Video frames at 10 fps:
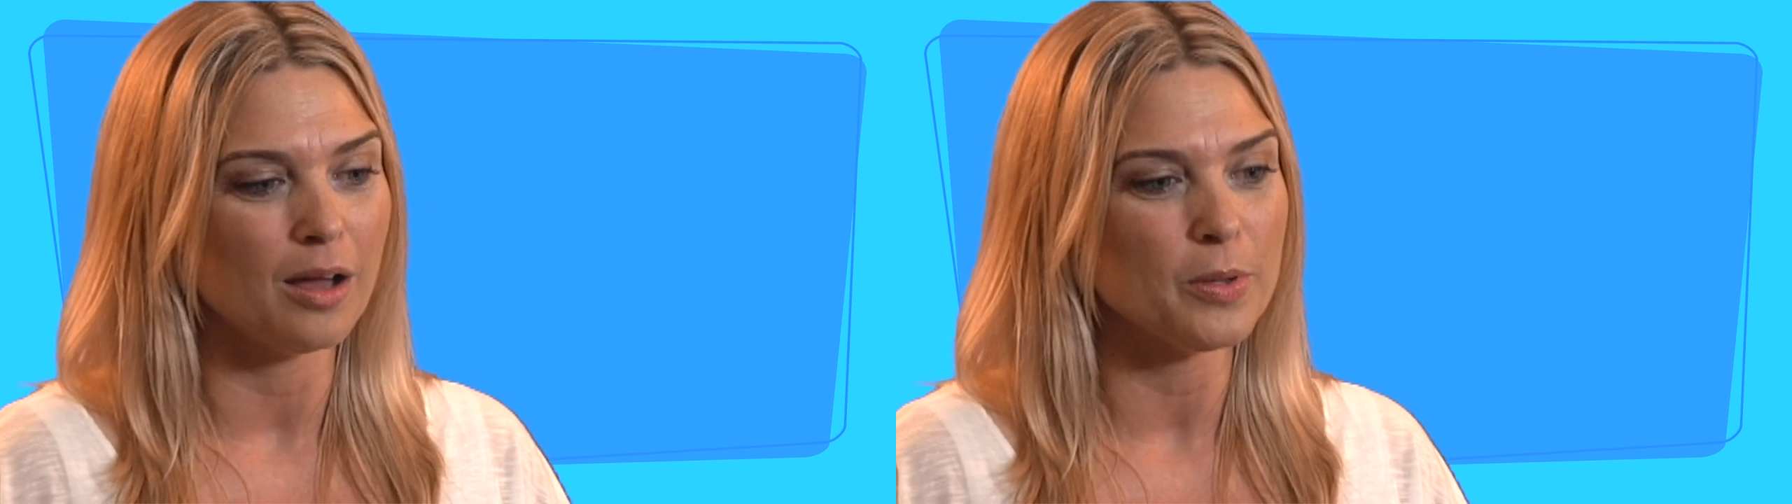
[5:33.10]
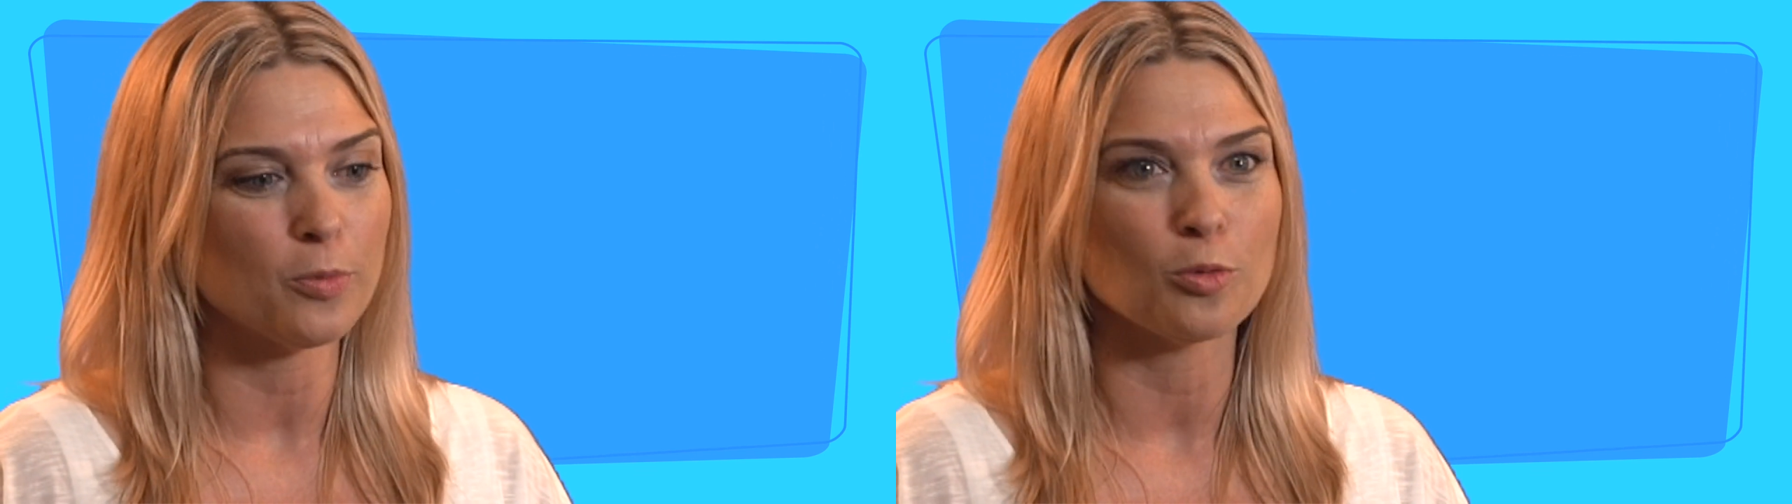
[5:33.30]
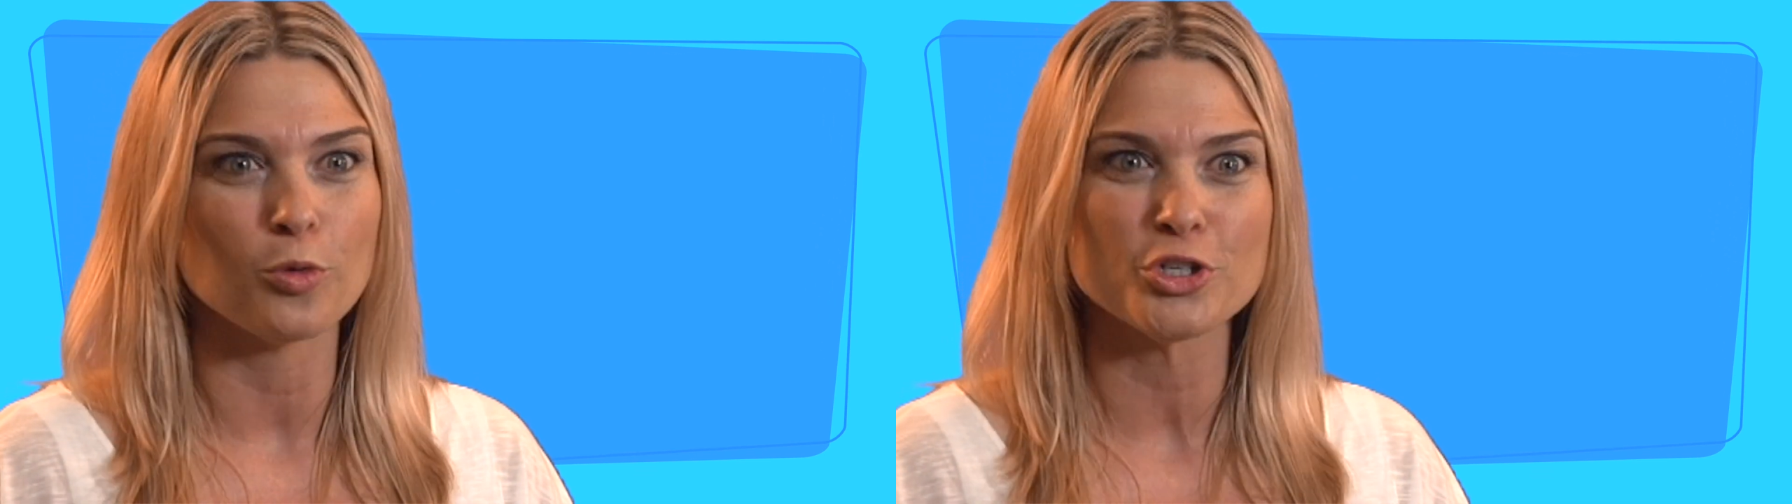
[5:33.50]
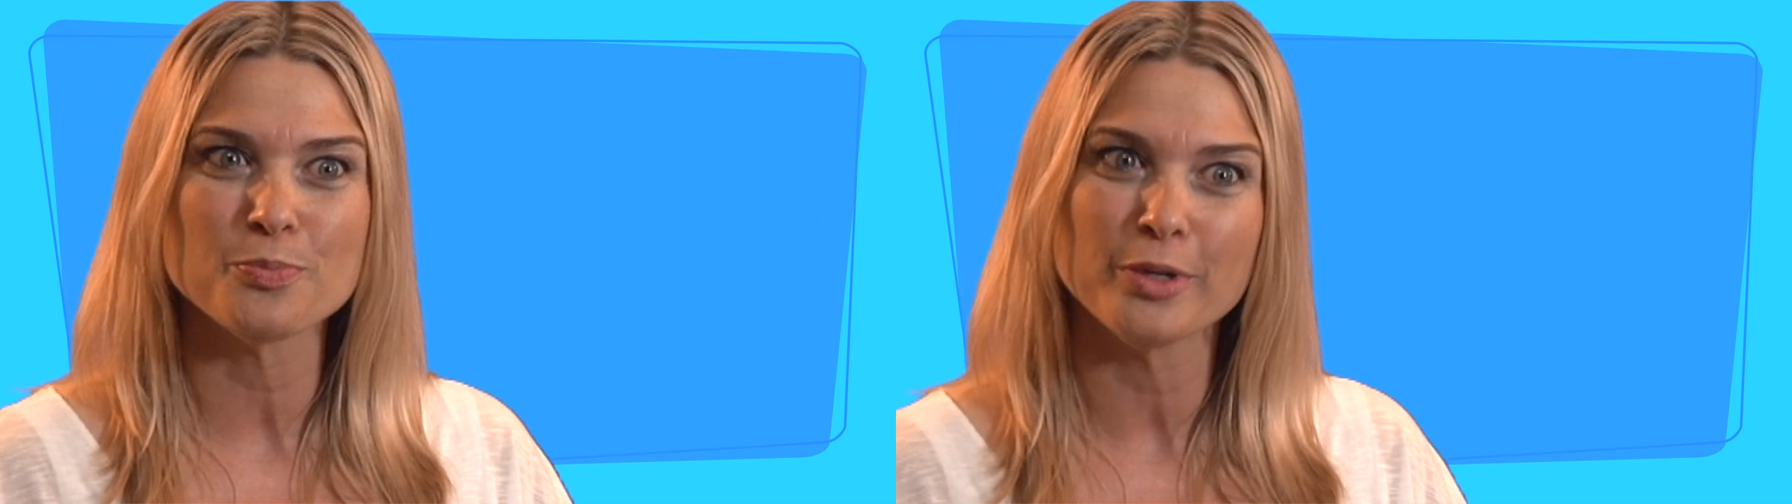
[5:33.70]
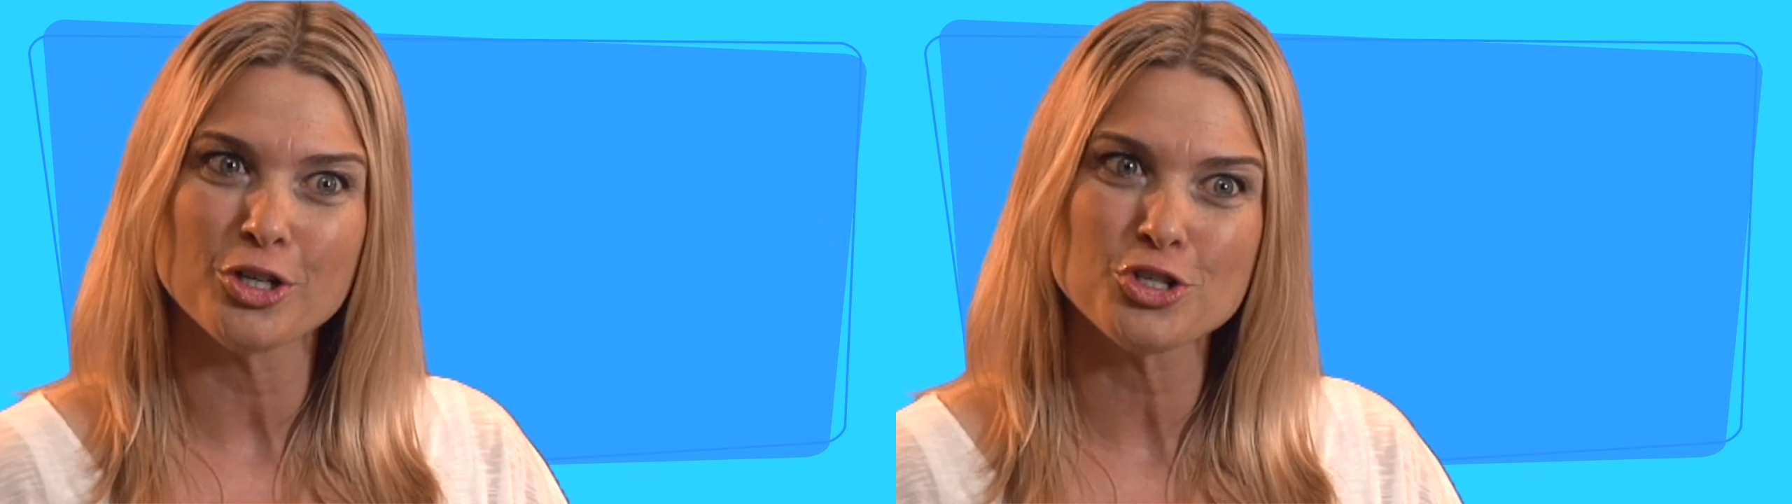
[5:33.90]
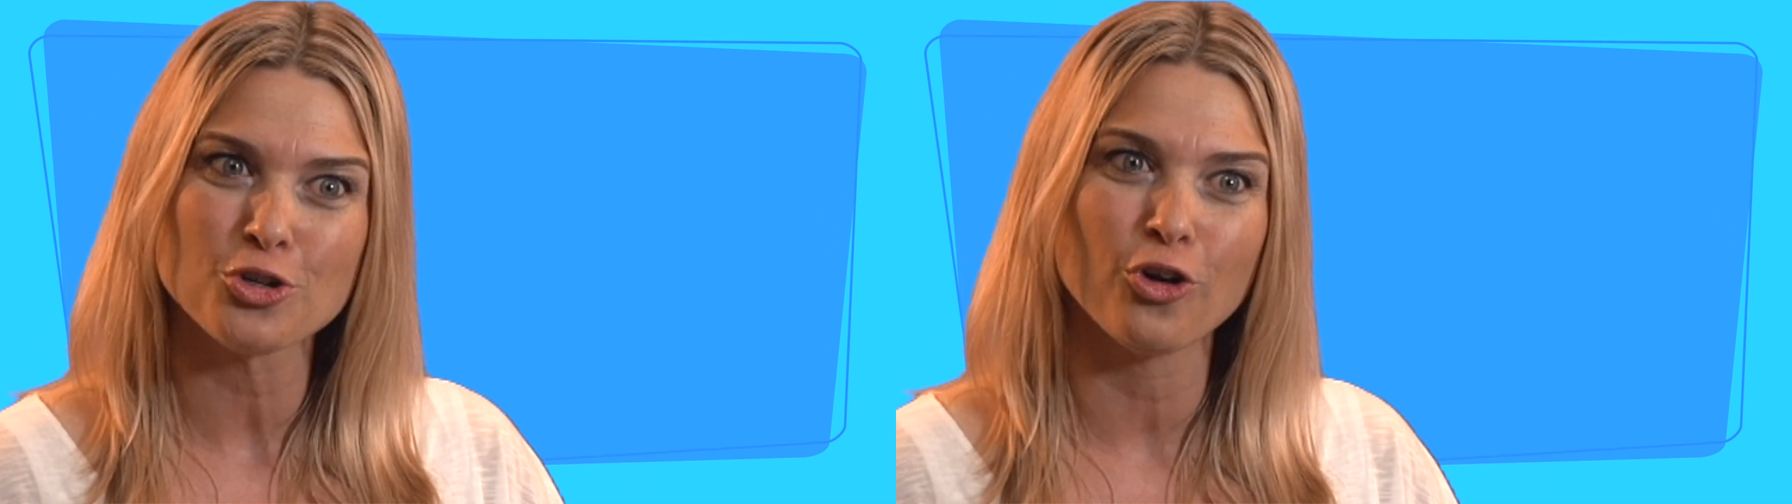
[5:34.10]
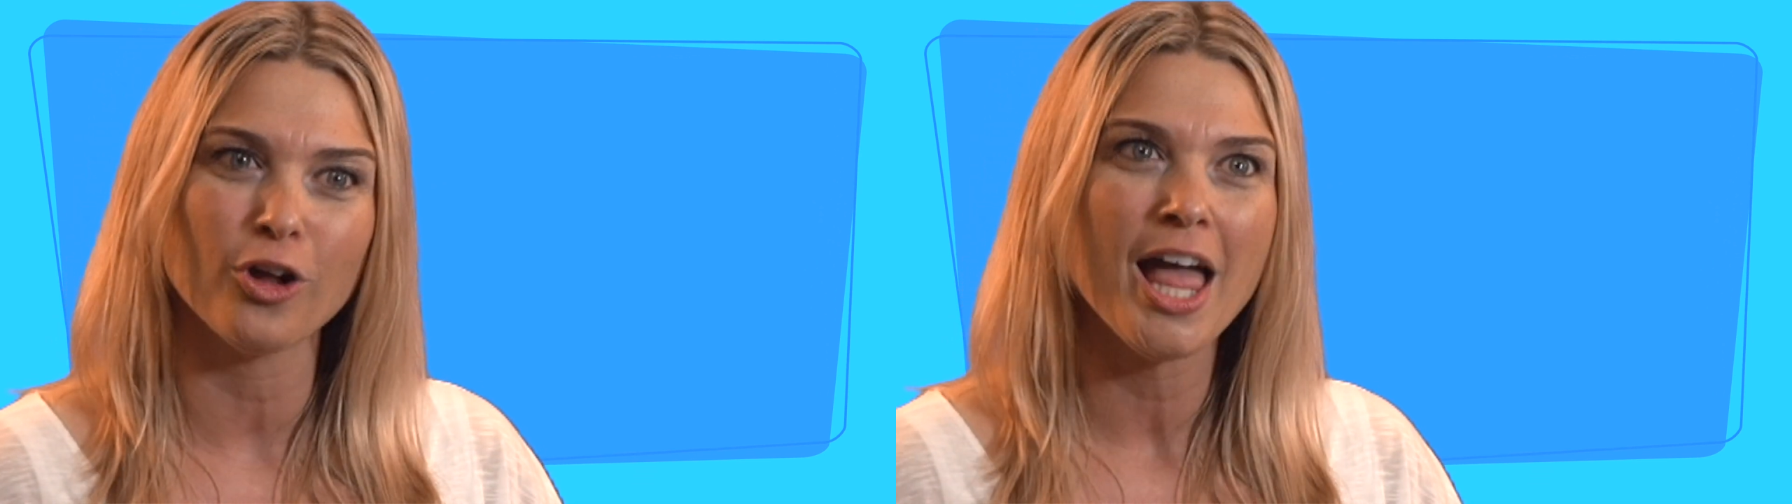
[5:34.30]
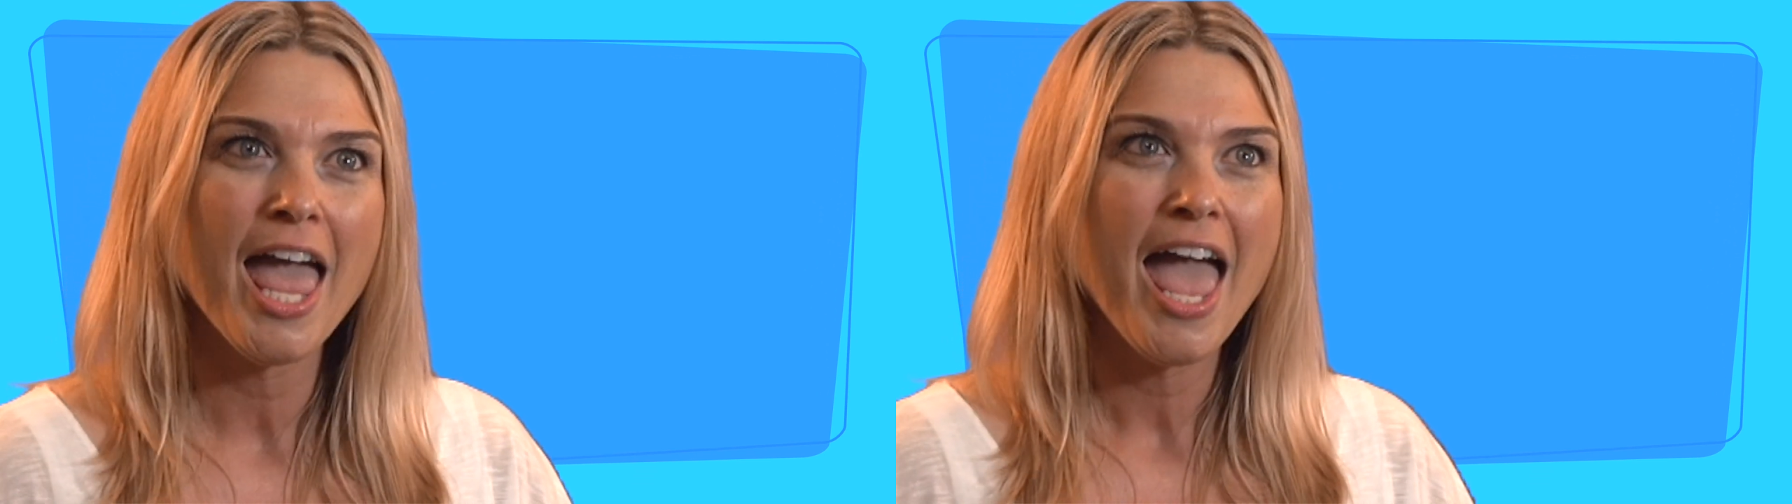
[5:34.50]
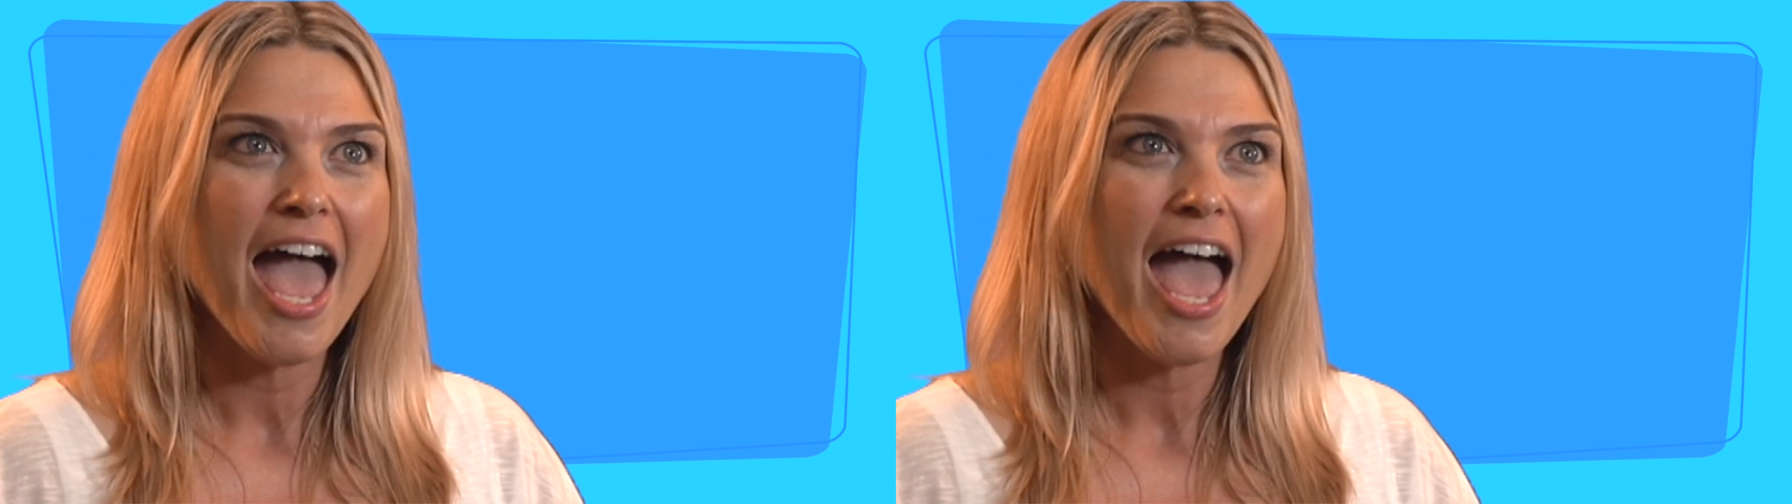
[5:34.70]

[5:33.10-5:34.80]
People are more spiritual,